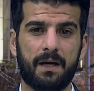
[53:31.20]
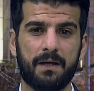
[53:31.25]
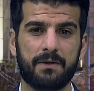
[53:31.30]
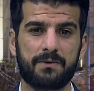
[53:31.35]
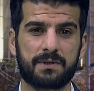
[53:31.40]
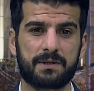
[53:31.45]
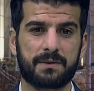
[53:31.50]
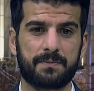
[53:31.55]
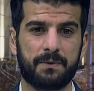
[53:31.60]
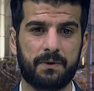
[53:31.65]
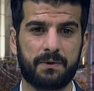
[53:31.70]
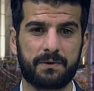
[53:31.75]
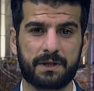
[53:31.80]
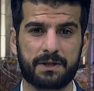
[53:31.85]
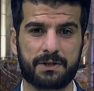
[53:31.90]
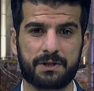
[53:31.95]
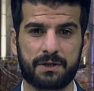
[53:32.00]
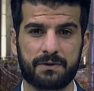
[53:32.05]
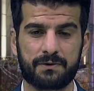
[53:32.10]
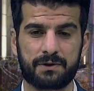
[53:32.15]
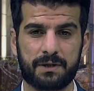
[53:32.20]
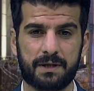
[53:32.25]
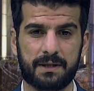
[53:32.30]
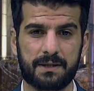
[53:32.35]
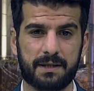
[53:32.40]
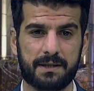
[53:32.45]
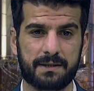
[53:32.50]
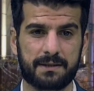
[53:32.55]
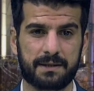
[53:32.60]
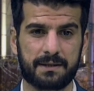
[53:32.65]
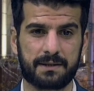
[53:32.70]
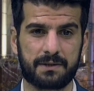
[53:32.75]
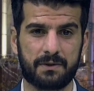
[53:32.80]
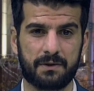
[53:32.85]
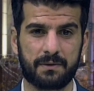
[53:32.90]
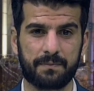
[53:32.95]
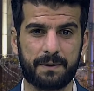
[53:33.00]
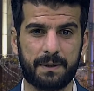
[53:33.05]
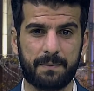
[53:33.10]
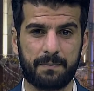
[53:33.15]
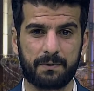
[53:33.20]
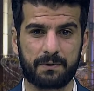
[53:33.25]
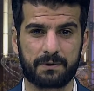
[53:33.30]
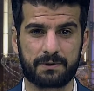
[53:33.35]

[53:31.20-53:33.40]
support their children and assist young people